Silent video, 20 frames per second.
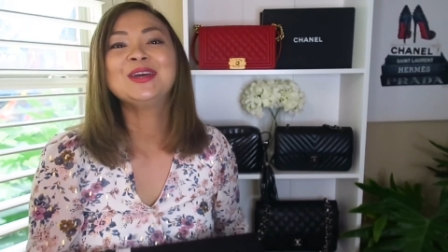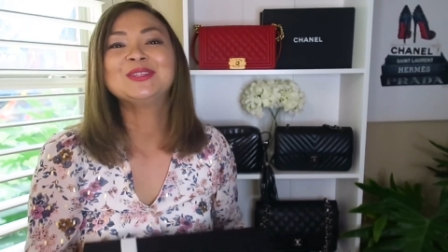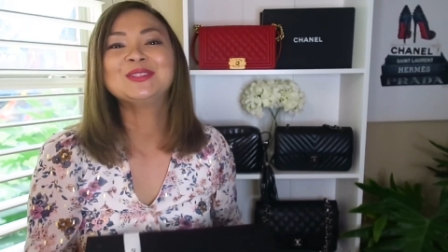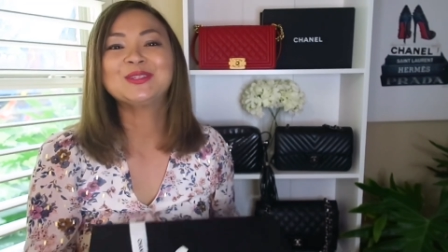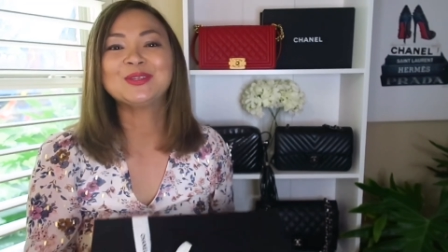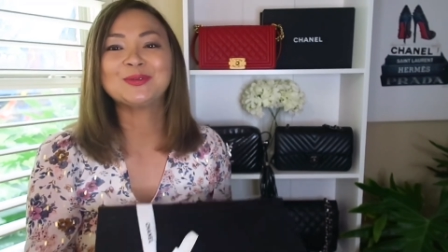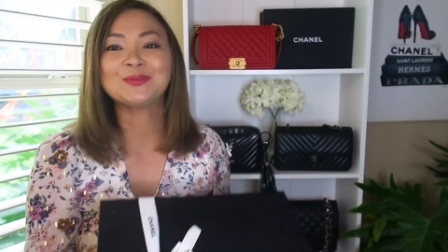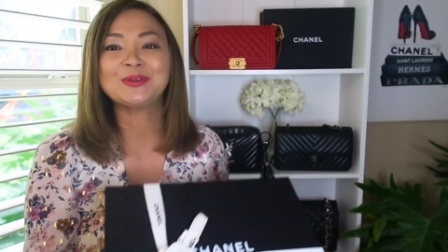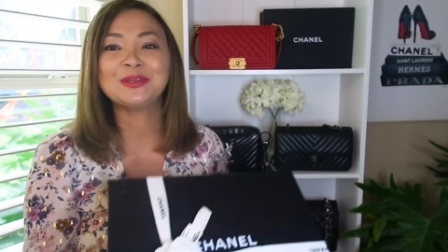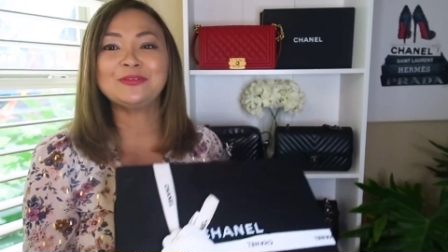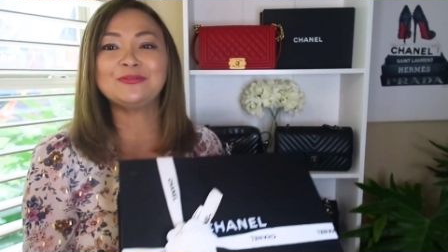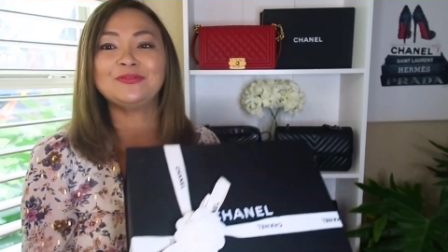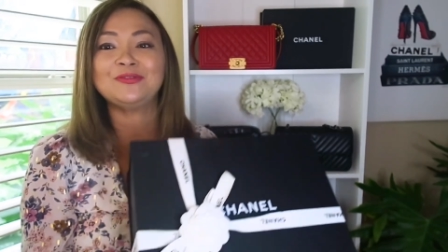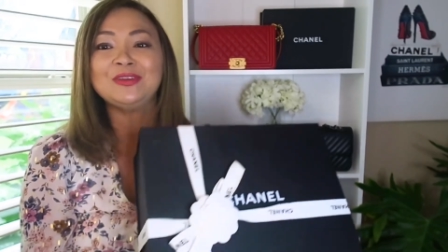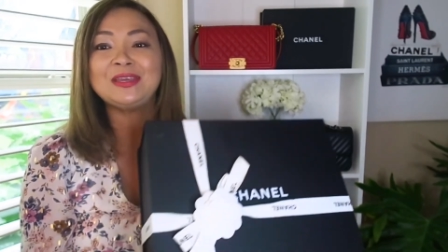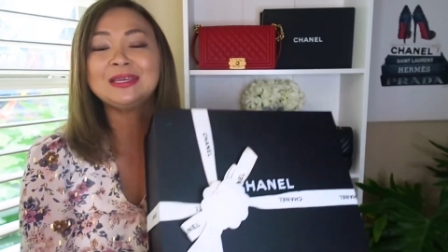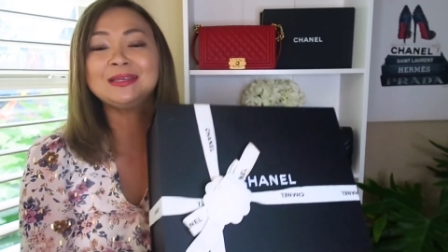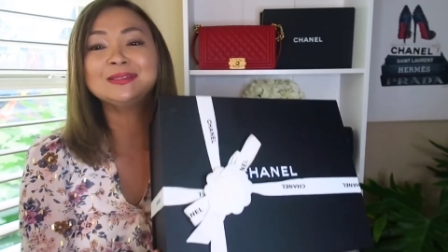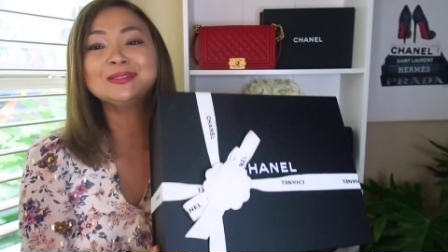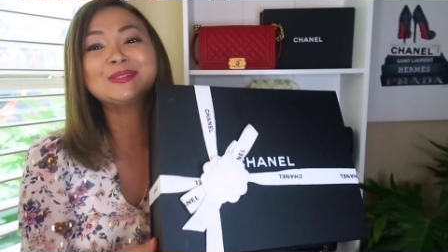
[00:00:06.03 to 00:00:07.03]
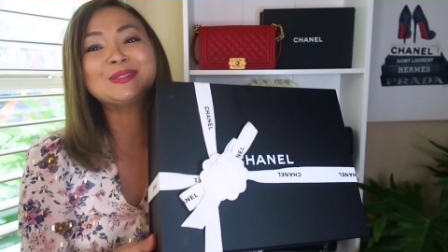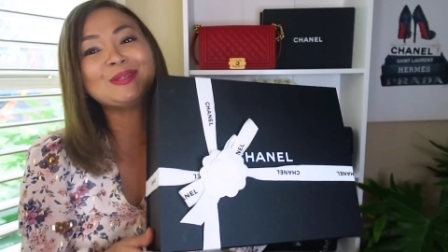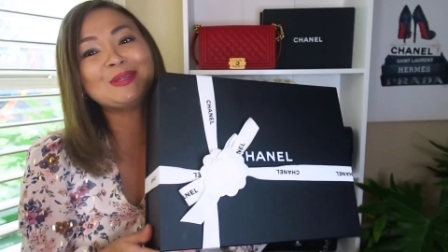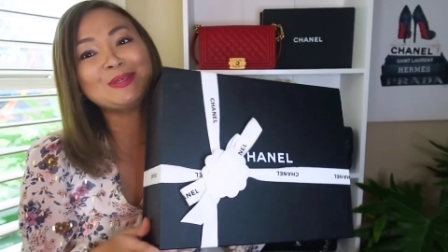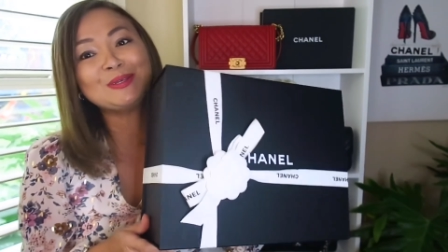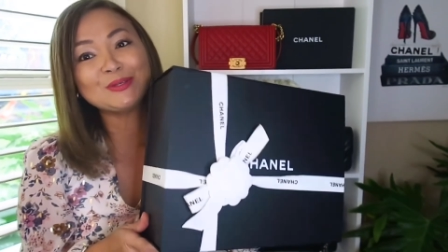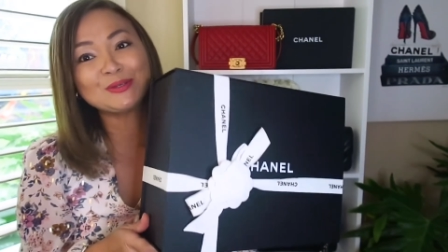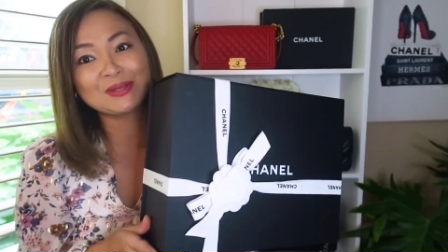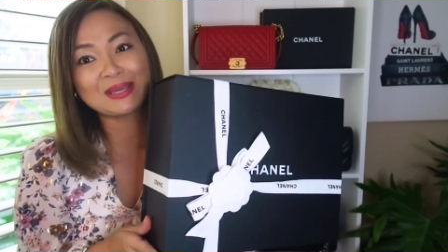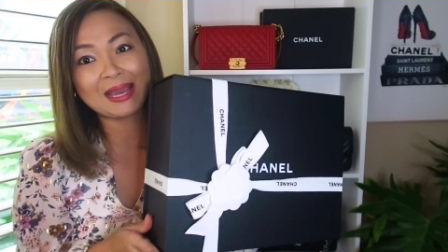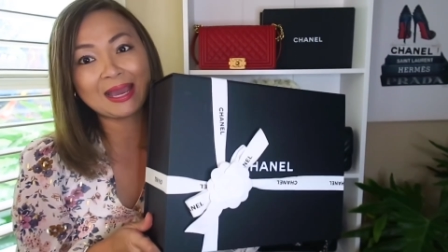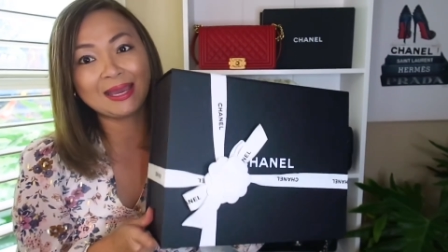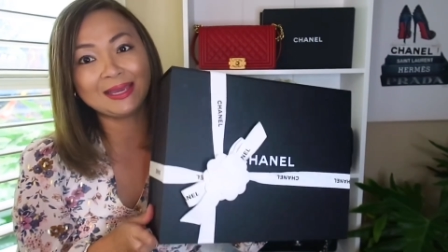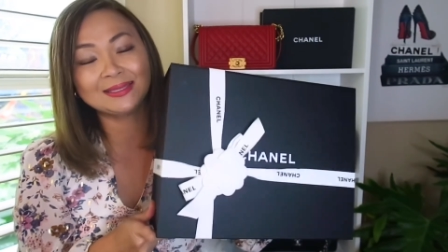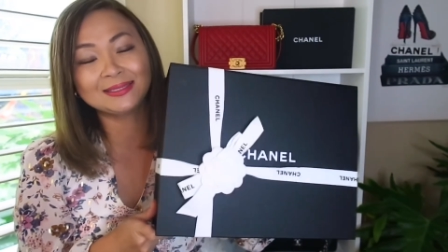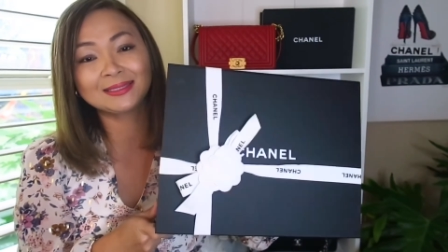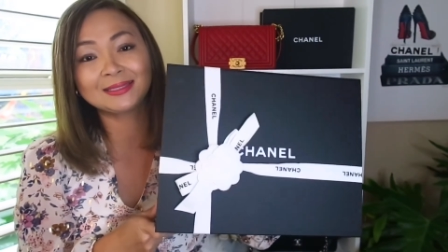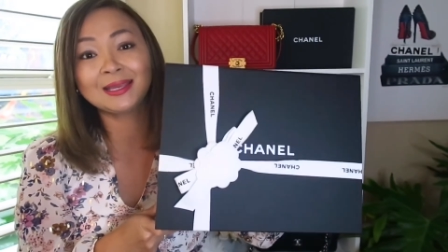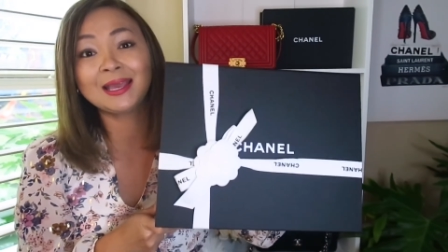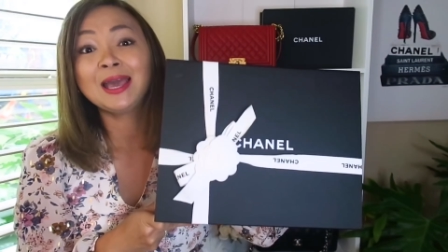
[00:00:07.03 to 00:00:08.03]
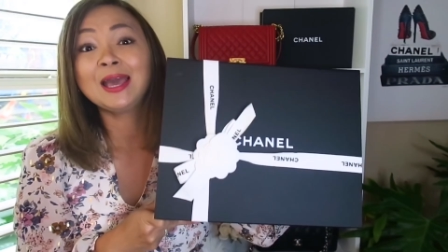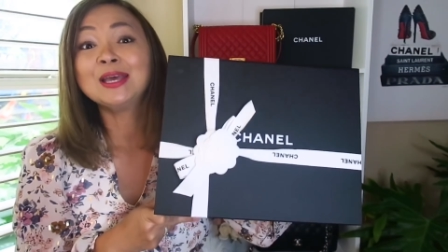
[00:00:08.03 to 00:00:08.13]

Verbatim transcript: to reveal to you guys.